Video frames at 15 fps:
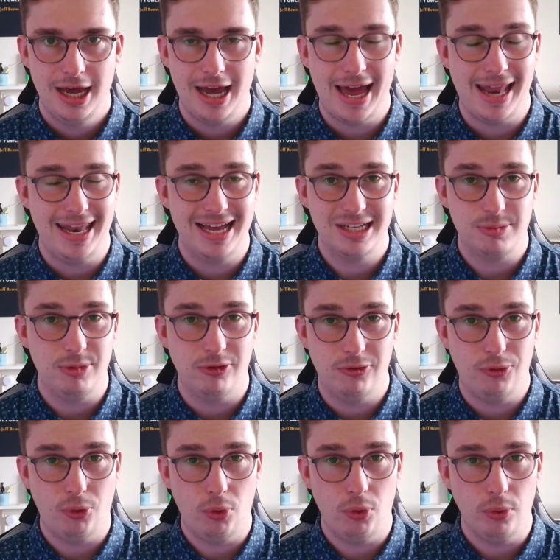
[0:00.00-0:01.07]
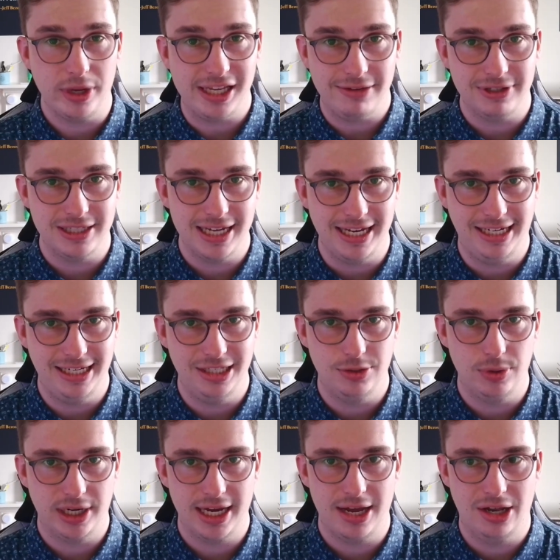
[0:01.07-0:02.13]
And that's before we even take into
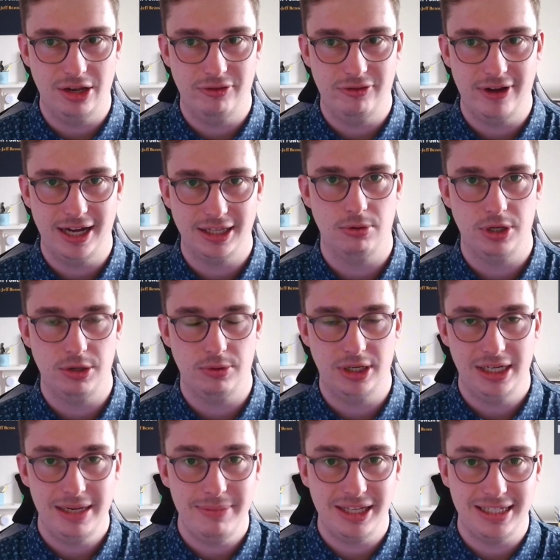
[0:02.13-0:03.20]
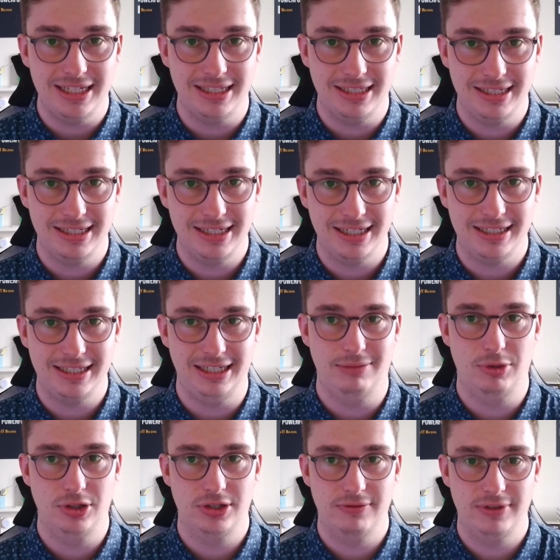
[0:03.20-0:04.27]
account the fact that you are limited to 16
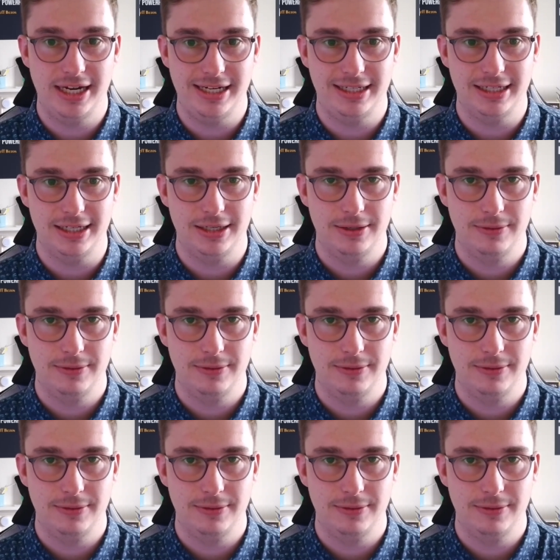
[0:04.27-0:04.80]
months of data.